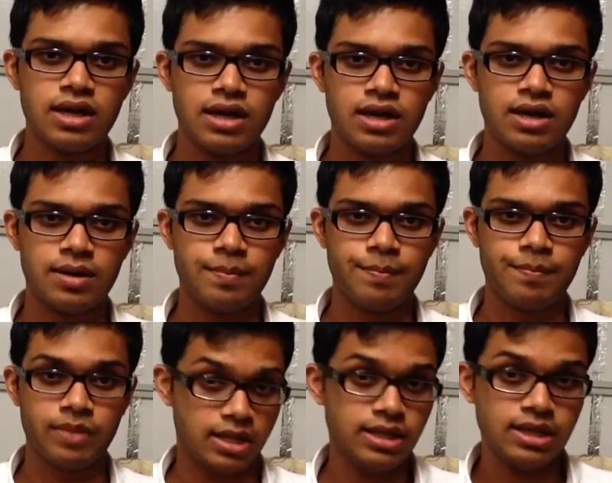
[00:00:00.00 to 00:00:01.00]
And
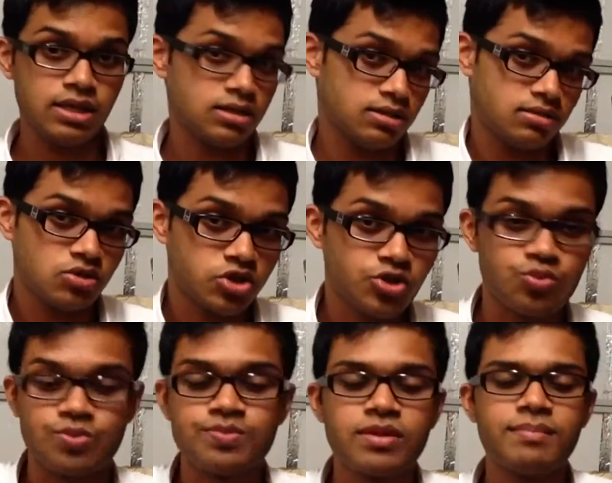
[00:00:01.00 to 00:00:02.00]
yeah, it's true.
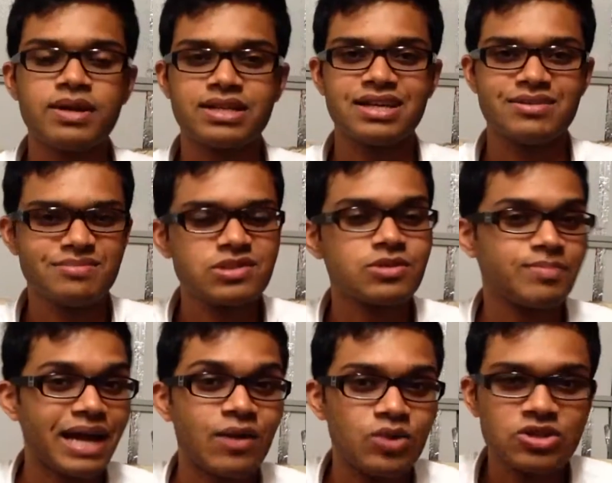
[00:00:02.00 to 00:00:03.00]
But yeah, but
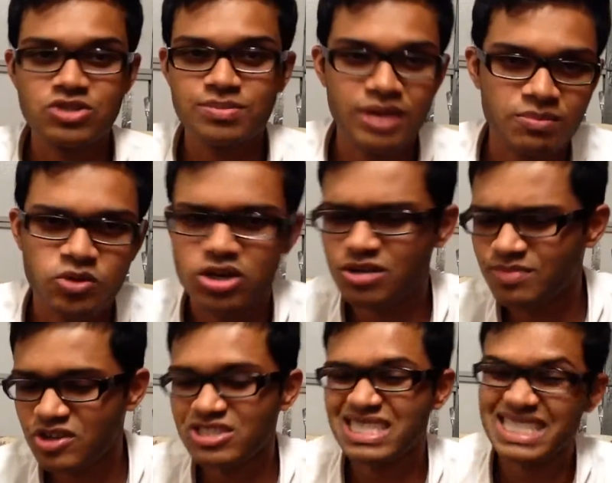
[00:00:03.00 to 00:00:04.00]
I will use the male pronoun
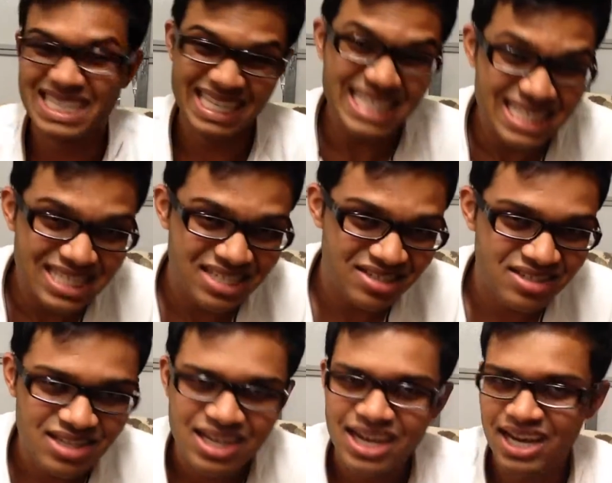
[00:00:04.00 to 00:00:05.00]
because it's easier,
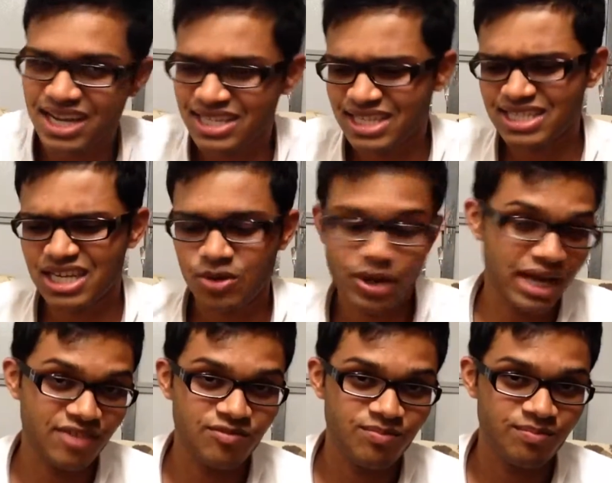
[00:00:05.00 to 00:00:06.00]
and that's how I
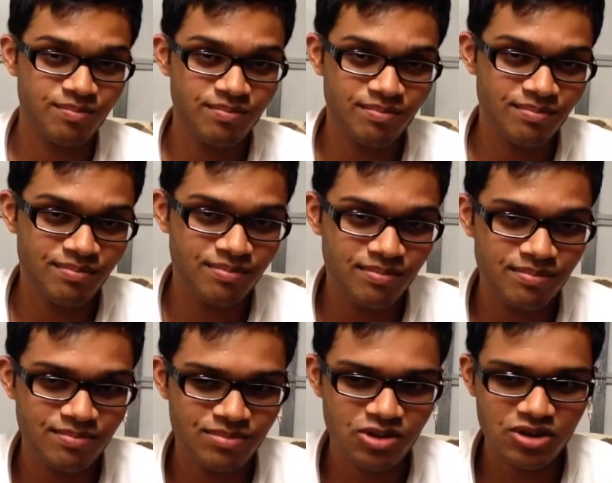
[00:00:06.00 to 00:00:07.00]
have
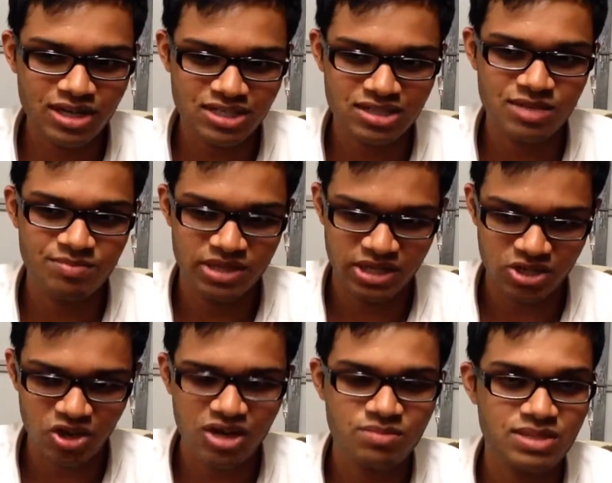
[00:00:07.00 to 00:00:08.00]
not necessarily been
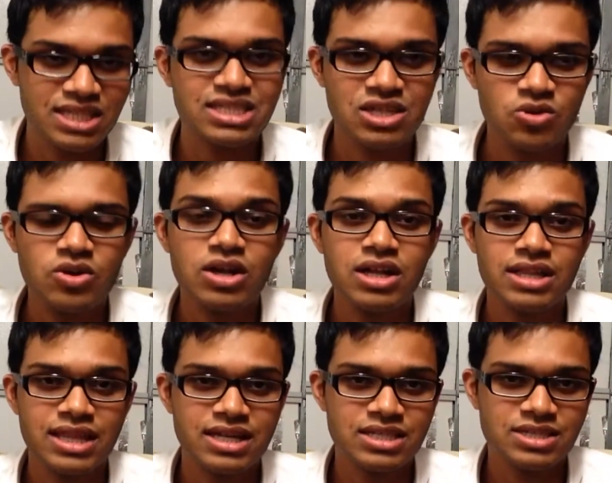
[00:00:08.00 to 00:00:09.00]
taught, but
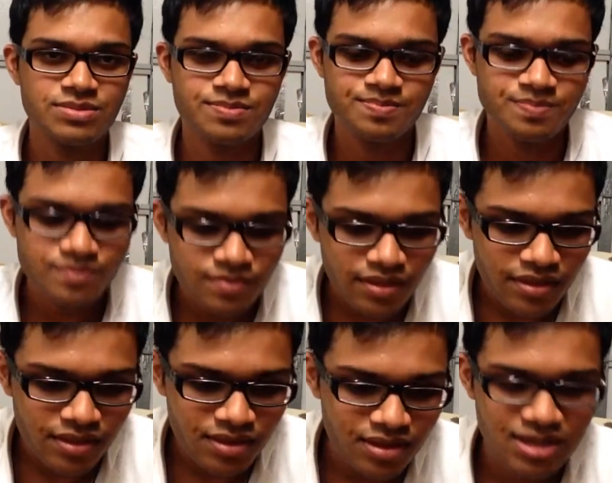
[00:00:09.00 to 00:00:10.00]
that is.
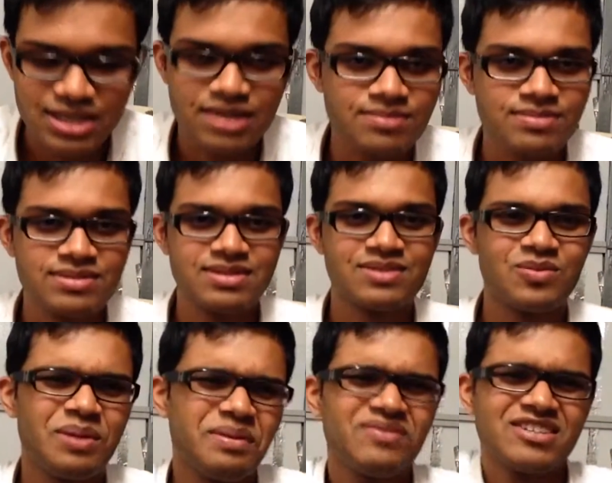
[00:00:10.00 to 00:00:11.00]
Yeah. Why
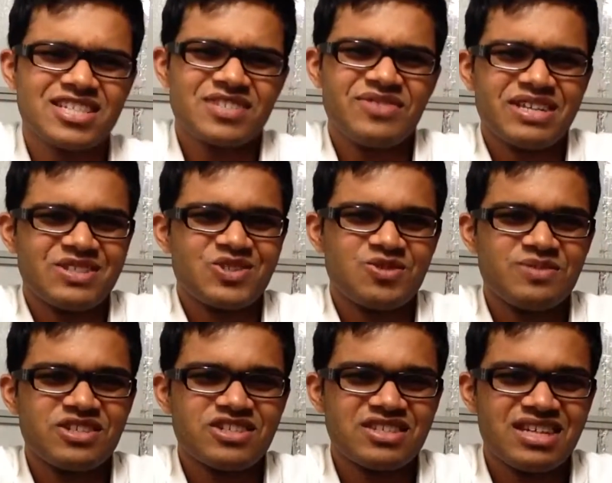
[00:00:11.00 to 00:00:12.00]
am I justifying this so
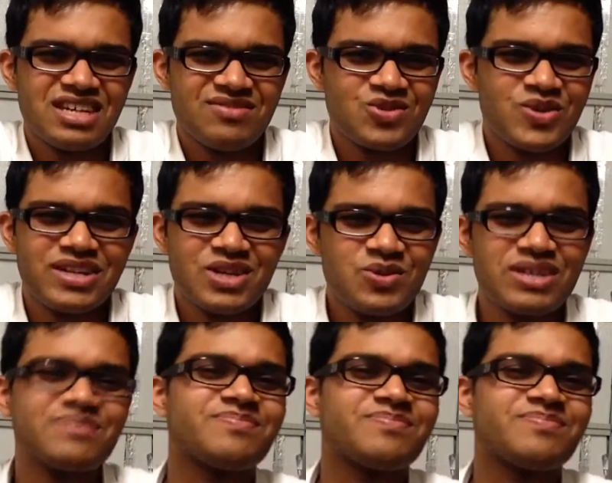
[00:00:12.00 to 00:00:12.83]
much? I have no idea why.